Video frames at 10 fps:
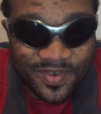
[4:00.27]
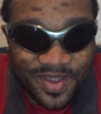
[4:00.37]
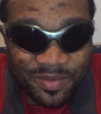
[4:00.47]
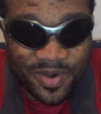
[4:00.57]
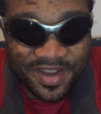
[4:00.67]
So
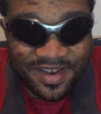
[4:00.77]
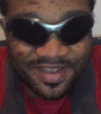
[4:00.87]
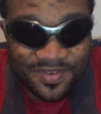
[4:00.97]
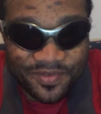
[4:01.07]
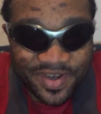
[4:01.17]
you're bringing
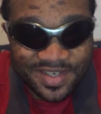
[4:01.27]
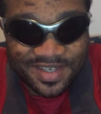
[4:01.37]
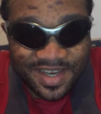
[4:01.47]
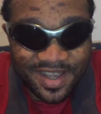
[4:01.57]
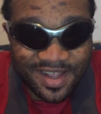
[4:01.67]
this
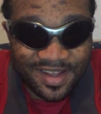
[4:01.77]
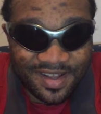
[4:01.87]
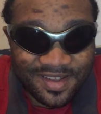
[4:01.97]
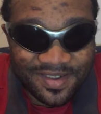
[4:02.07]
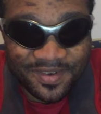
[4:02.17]
fresh
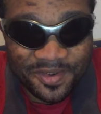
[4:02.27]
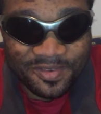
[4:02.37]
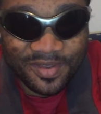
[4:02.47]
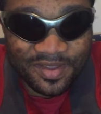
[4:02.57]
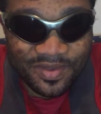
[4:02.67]
girl who
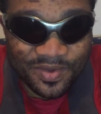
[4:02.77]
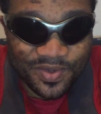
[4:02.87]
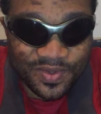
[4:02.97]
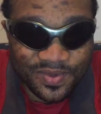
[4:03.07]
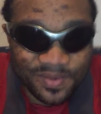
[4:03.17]
he's not
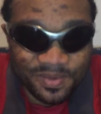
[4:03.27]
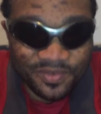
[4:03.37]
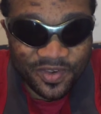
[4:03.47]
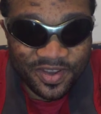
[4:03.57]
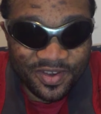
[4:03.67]
used to.
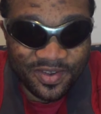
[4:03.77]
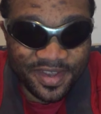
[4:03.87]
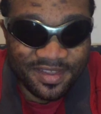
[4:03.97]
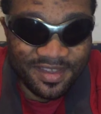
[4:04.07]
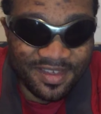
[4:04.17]
Before you know
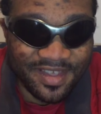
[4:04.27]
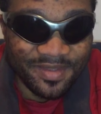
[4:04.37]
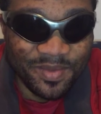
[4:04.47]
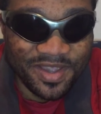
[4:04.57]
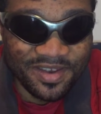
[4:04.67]
it, he
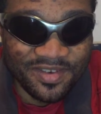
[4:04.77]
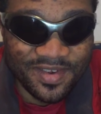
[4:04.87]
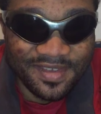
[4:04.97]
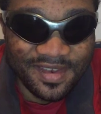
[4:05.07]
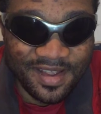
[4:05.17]
starts picking
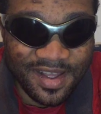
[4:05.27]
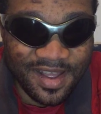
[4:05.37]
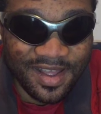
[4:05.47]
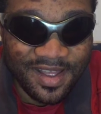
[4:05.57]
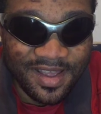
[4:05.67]
interest in
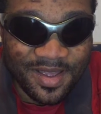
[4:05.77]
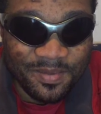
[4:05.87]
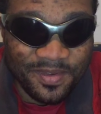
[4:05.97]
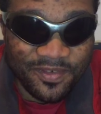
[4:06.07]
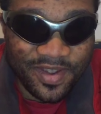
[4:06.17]
her.
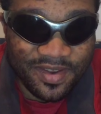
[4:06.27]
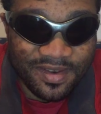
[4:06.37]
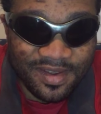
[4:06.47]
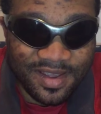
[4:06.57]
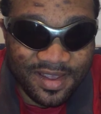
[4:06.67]
Before you
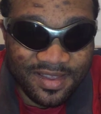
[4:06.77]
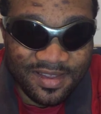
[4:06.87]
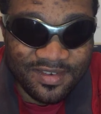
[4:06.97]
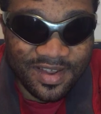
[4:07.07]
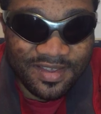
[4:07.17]
know it,
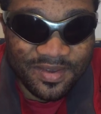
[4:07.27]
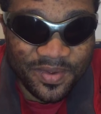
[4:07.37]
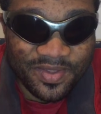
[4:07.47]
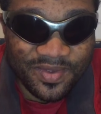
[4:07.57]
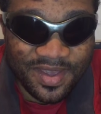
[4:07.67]
he tries a
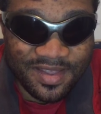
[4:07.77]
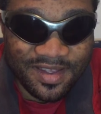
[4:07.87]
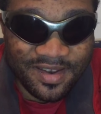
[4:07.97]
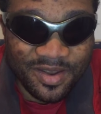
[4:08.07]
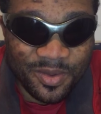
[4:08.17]
way to
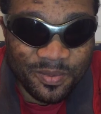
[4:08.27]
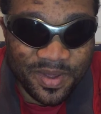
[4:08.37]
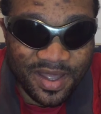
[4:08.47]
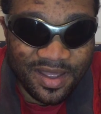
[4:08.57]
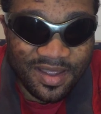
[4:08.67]
get her
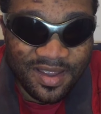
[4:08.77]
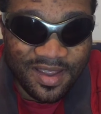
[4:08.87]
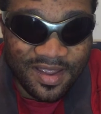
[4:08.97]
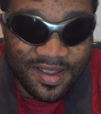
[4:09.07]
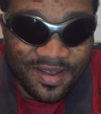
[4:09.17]
number,
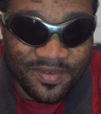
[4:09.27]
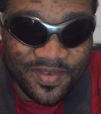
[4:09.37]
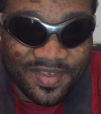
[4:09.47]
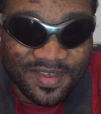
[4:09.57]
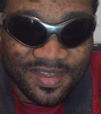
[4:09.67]

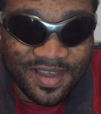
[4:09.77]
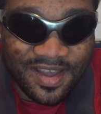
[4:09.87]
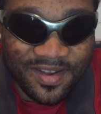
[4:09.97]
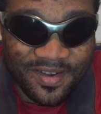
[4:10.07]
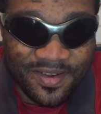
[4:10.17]
visit
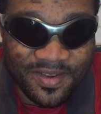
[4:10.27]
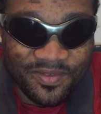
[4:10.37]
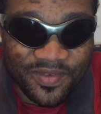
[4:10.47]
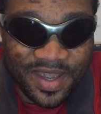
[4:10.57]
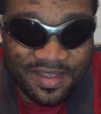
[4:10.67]
her or
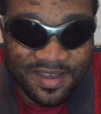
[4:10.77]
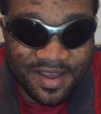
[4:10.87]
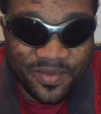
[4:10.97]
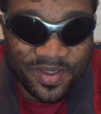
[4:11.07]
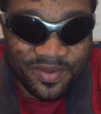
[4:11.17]
invite
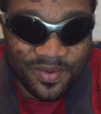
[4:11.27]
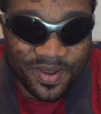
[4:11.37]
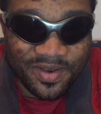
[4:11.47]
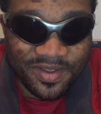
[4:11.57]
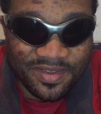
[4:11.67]
her when
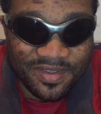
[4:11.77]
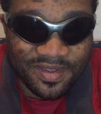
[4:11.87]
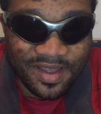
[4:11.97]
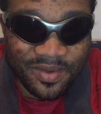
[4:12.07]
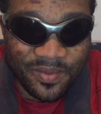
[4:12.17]
you are not
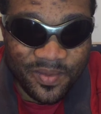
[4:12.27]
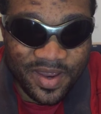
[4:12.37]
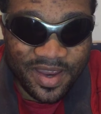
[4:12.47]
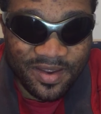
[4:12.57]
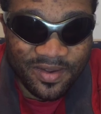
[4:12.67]

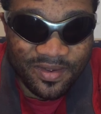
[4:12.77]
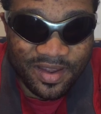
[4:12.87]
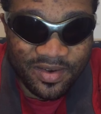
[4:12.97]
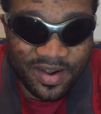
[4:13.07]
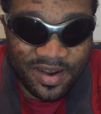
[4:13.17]
aware
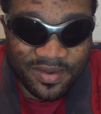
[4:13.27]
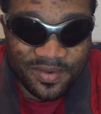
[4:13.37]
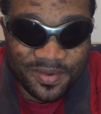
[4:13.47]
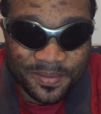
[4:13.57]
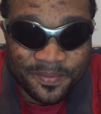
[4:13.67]
or
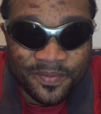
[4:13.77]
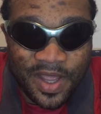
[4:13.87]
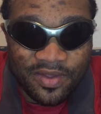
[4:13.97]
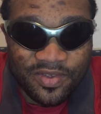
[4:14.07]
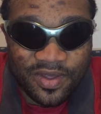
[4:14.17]
around.
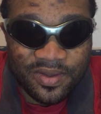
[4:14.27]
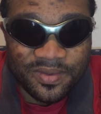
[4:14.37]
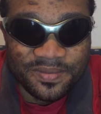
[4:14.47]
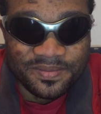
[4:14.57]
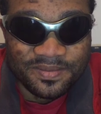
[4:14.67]

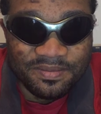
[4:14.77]
So